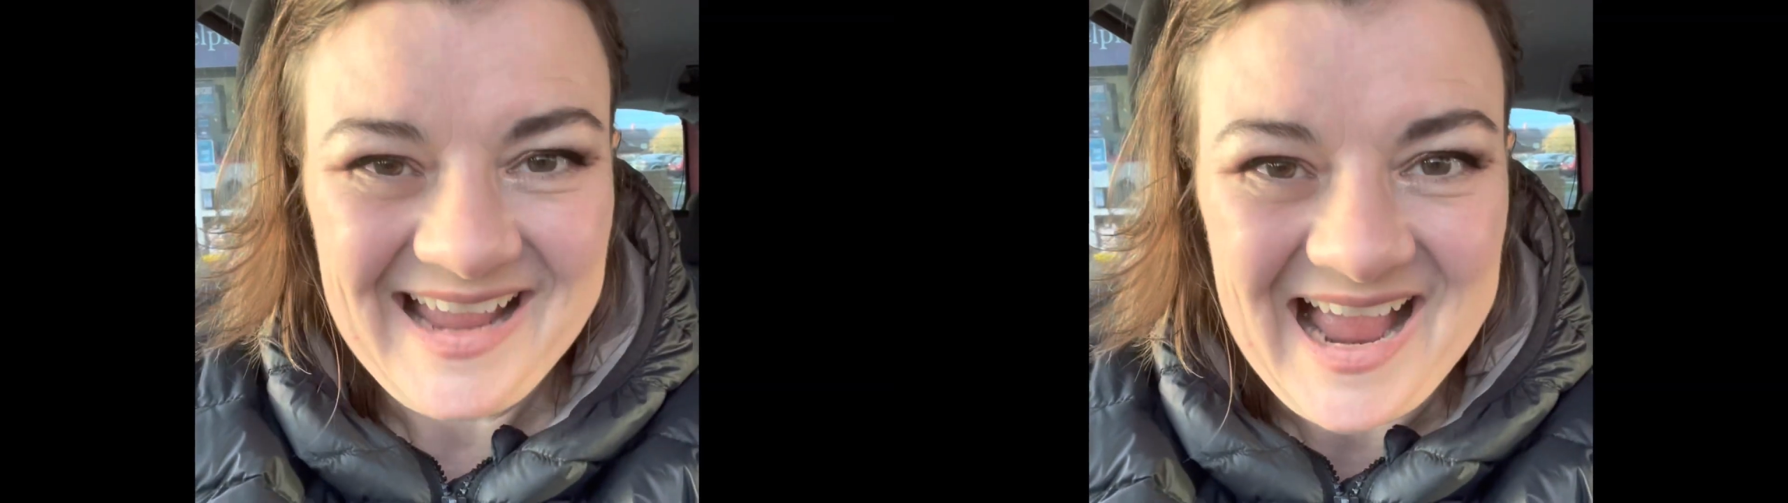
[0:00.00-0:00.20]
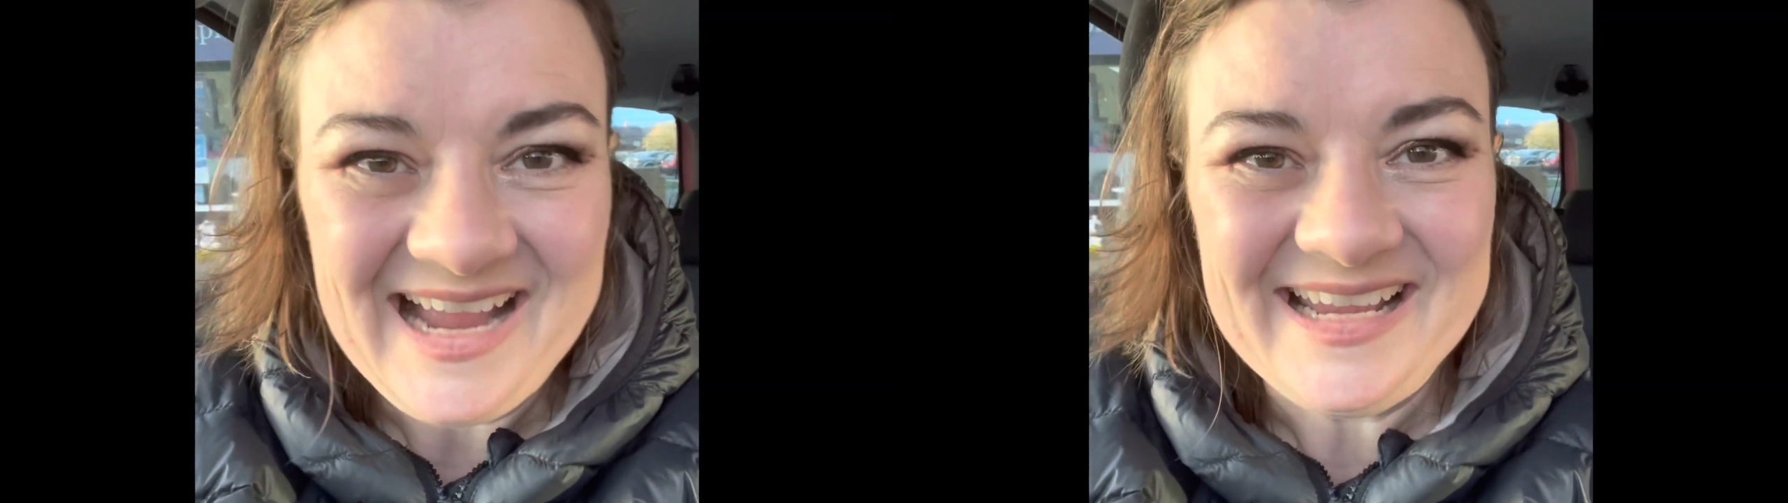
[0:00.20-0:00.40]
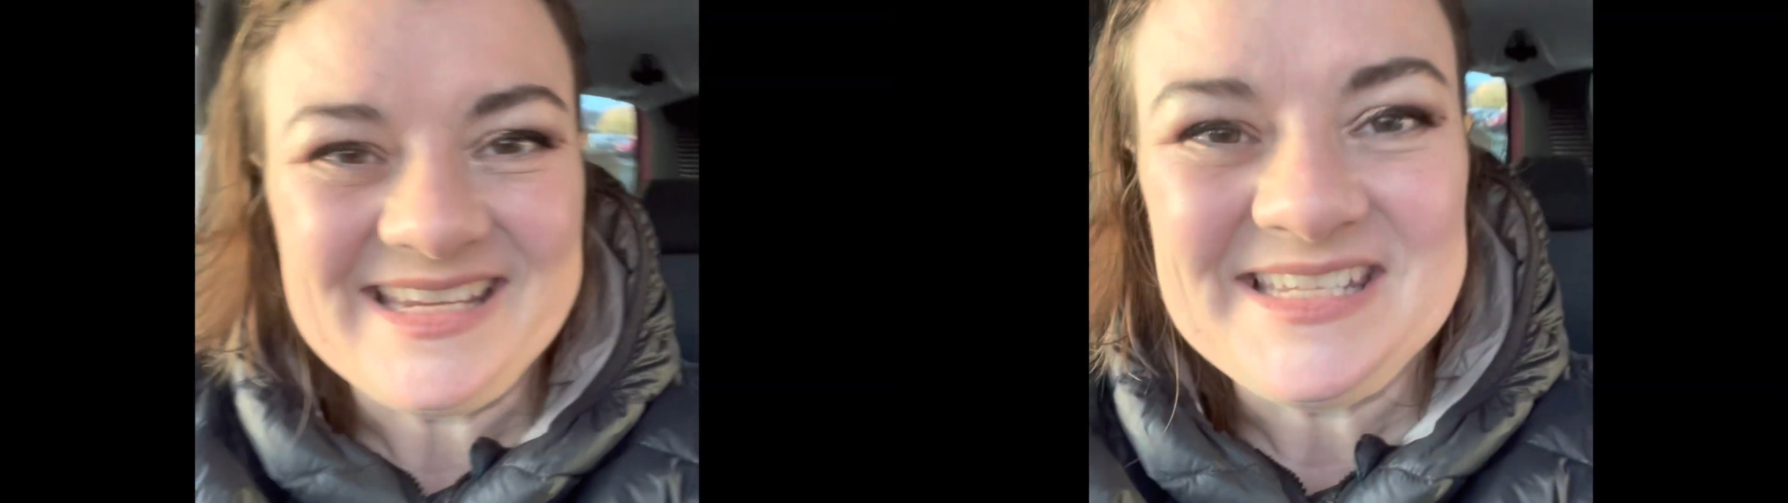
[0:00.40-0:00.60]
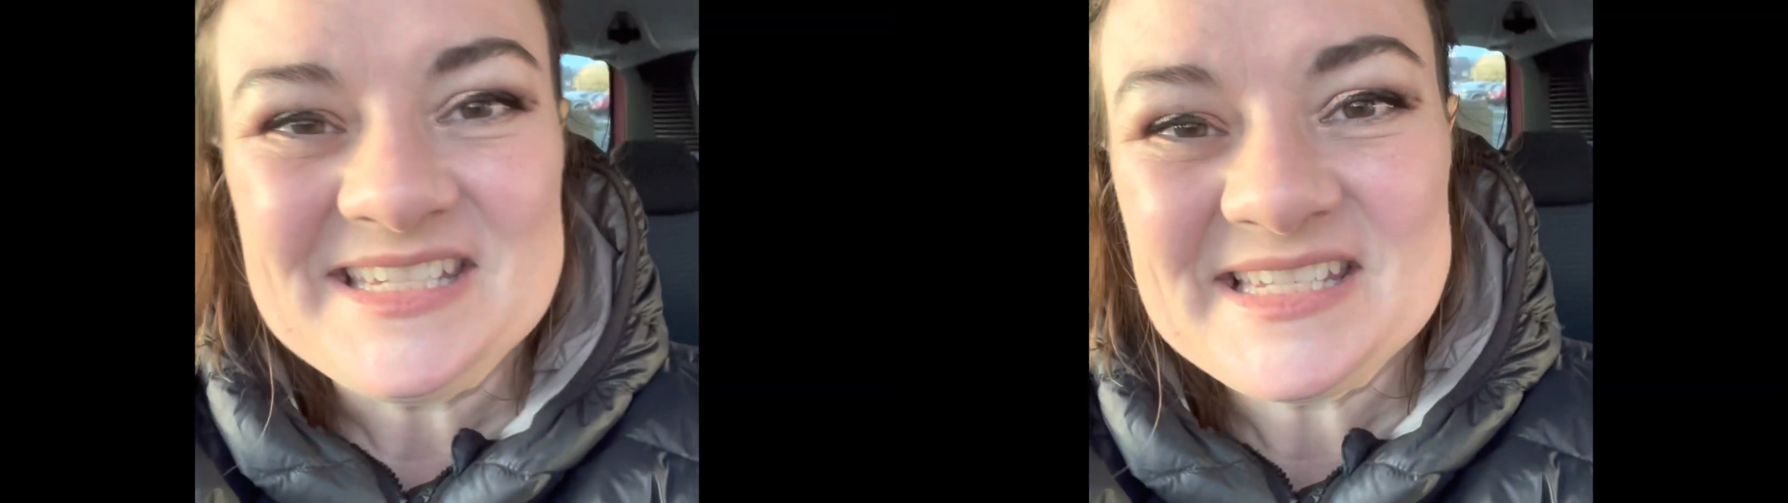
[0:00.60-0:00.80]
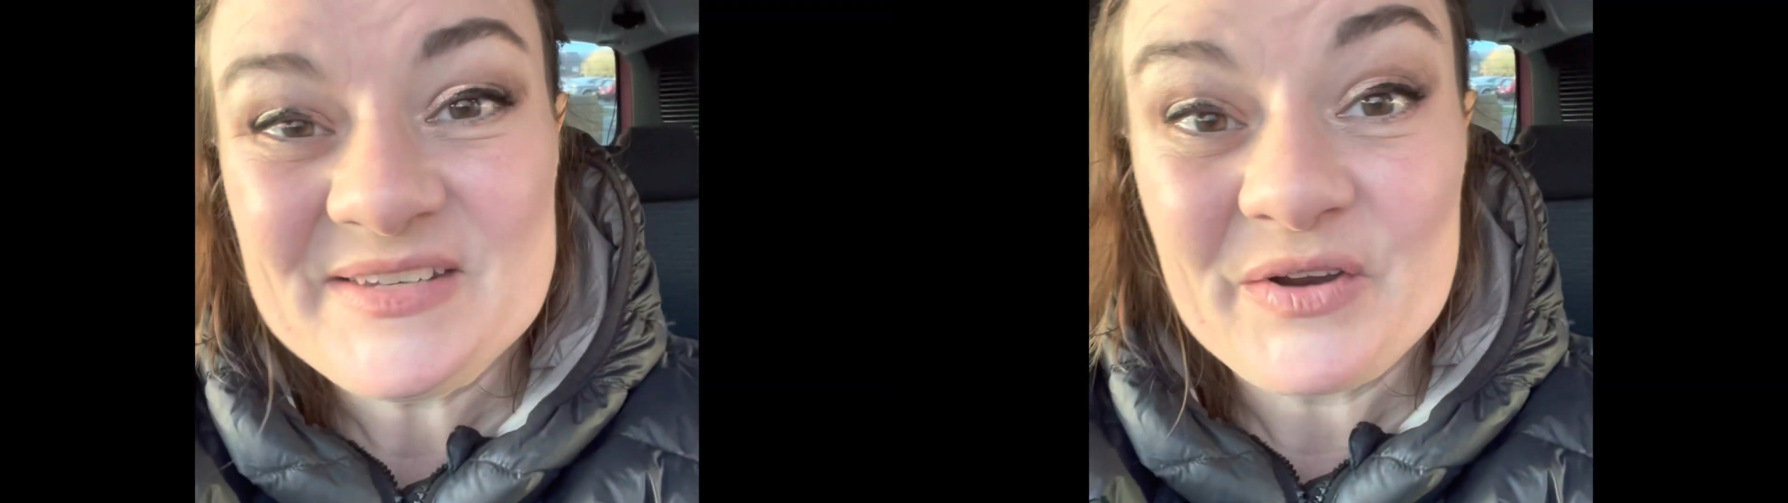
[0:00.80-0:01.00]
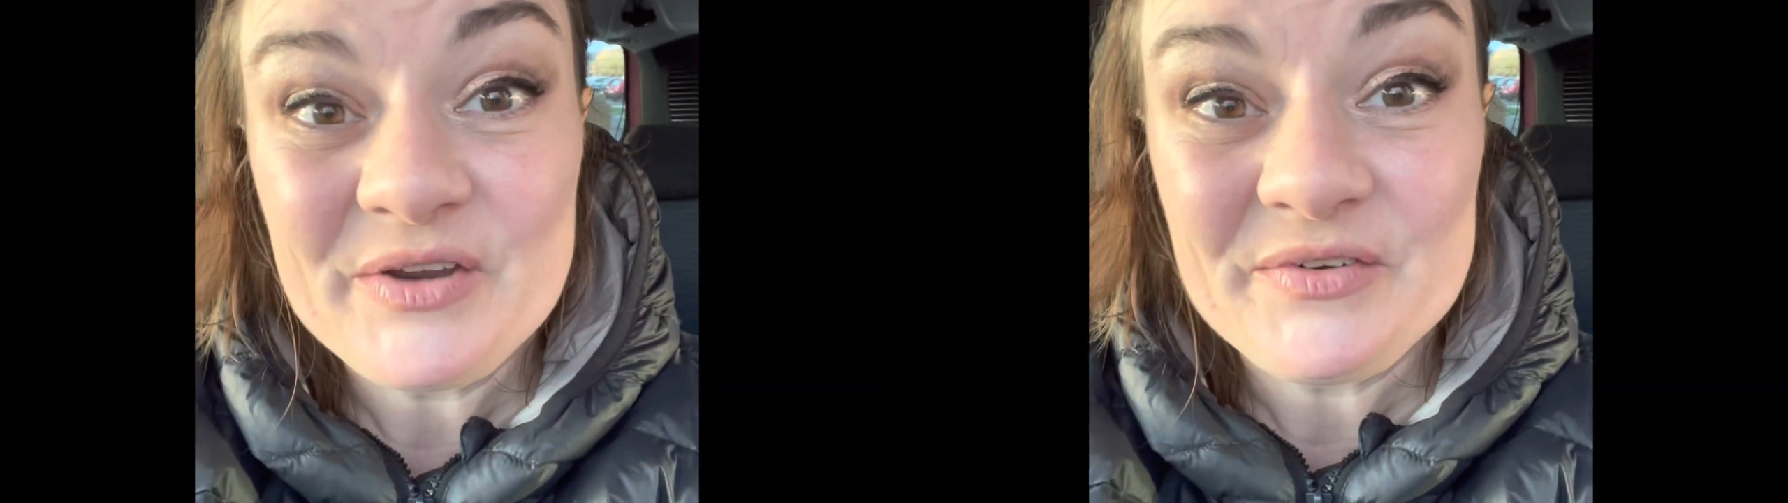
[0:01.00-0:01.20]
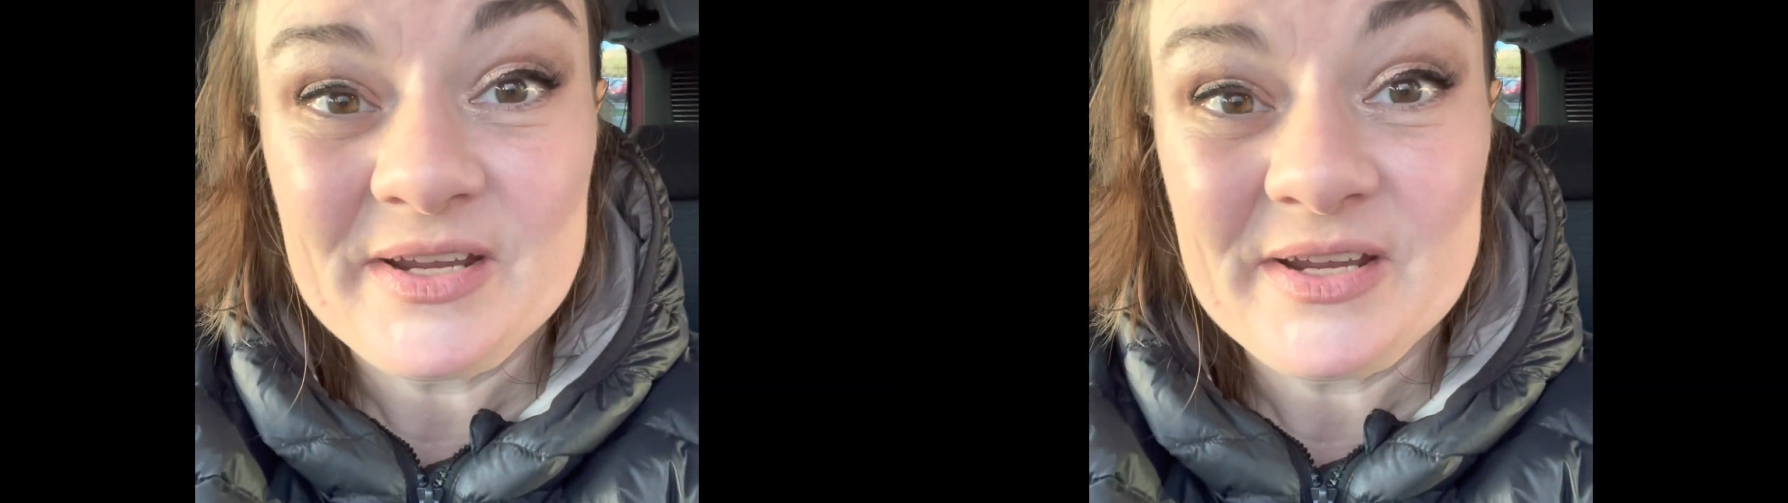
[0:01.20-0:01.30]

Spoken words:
Hi, just a very,